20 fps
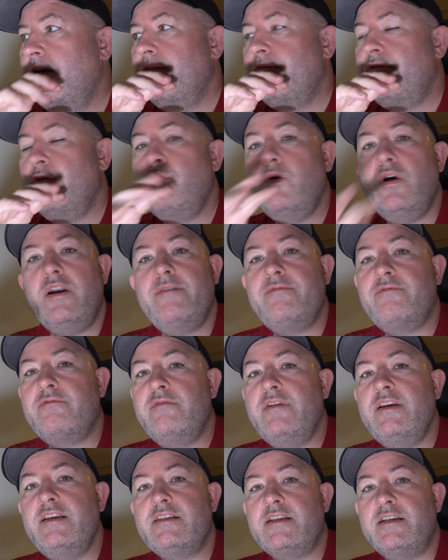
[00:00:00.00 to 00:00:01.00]
For whatever
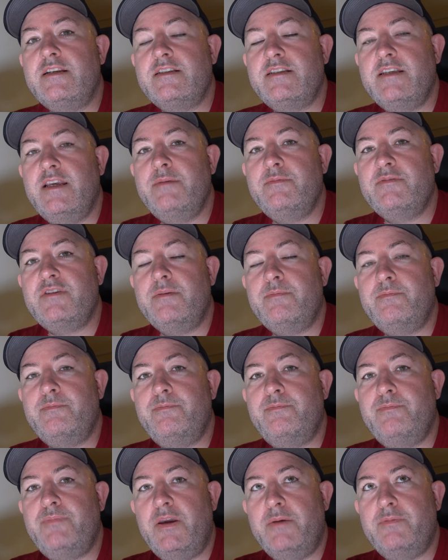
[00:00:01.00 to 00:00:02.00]
reason it seems that
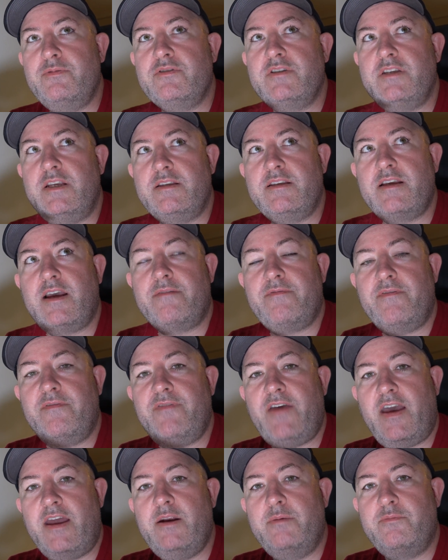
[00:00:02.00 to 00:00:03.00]
people seem to have a
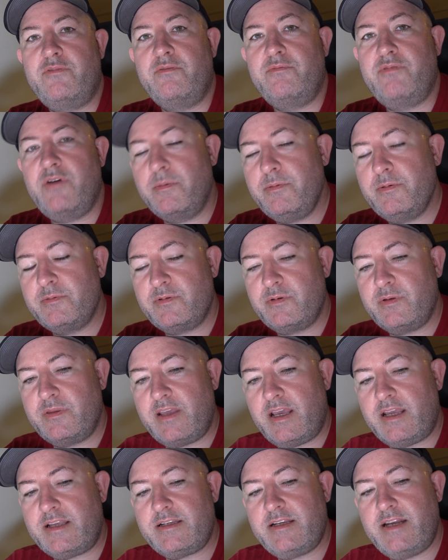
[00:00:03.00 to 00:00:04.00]
fair number of problems with
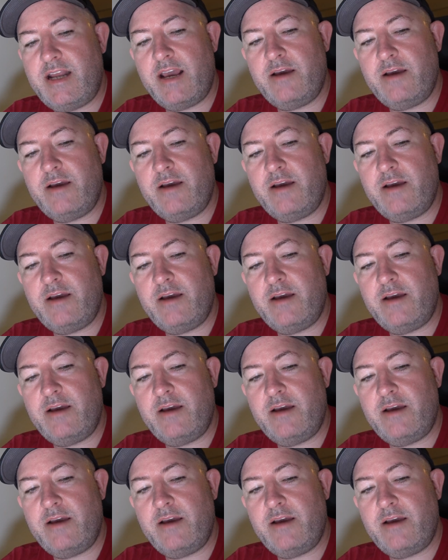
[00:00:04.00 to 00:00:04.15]
this.